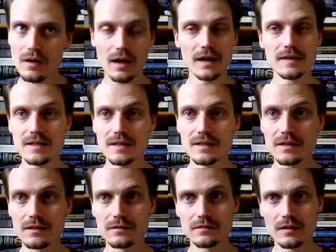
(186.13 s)

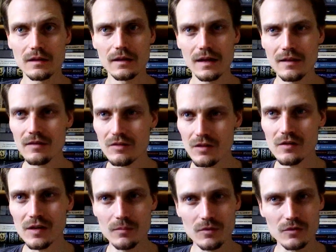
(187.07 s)
idea in
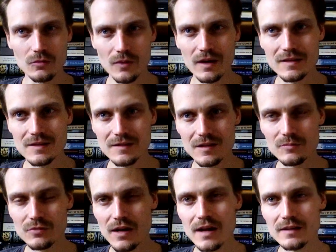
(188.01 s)
theory, but the way it's done in
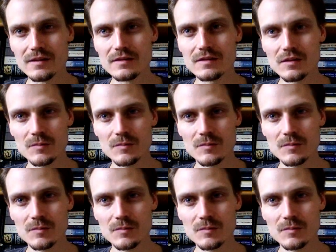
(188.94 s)
practice,